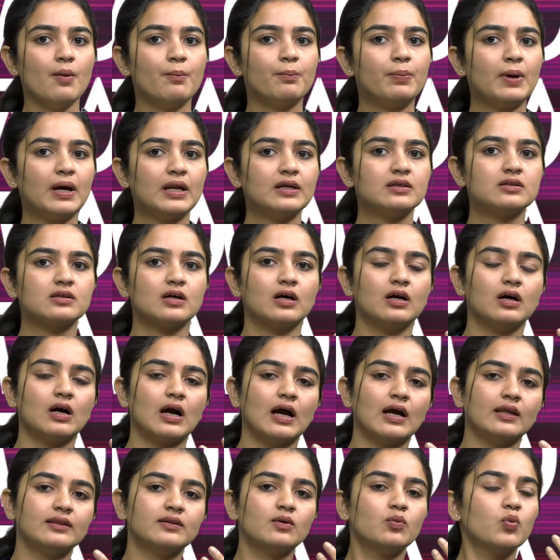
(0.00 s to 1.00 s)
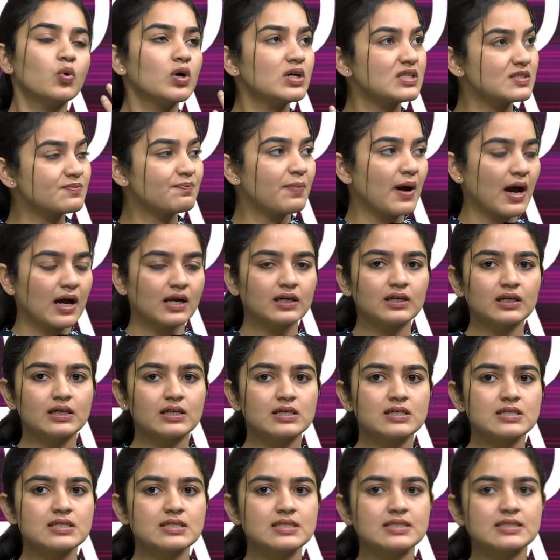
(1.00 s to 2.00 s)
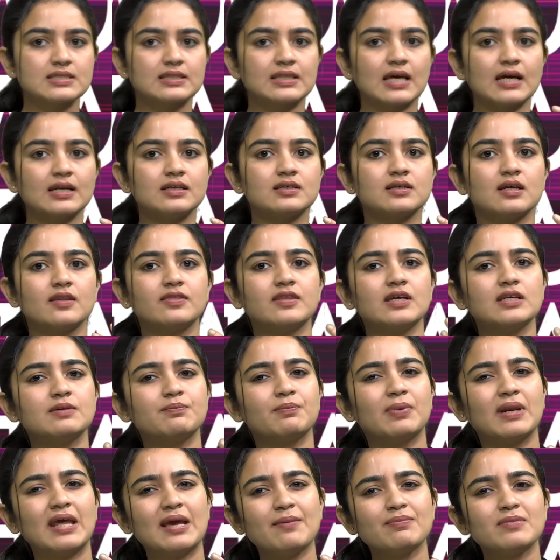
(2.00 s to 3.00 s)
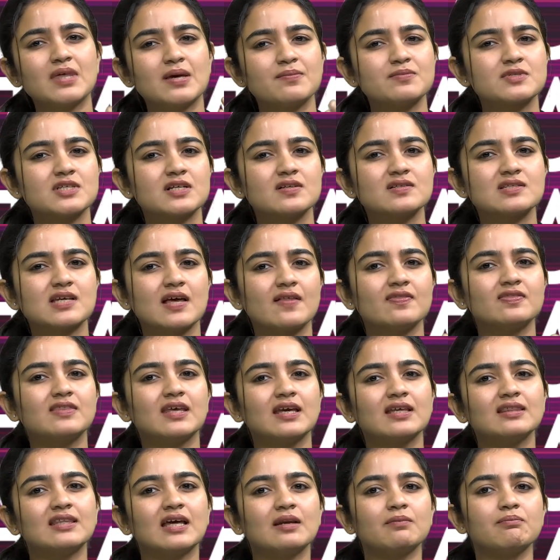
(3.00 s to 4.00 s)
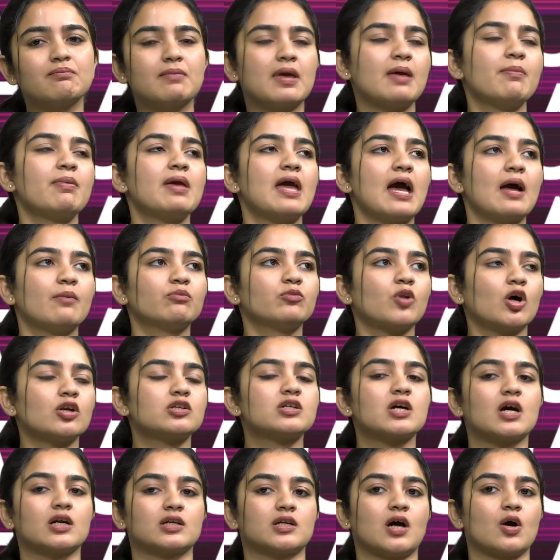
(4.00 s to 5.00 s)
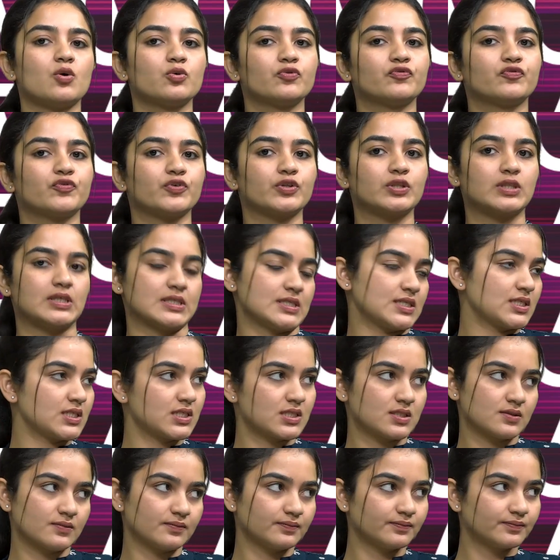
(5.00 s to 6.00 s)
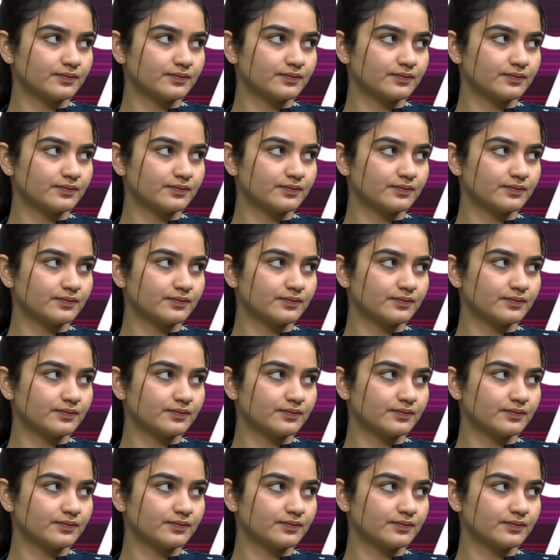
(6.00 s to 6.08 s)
But and the worst part is that they blame themselves and think that maybe I'm not cut out for this.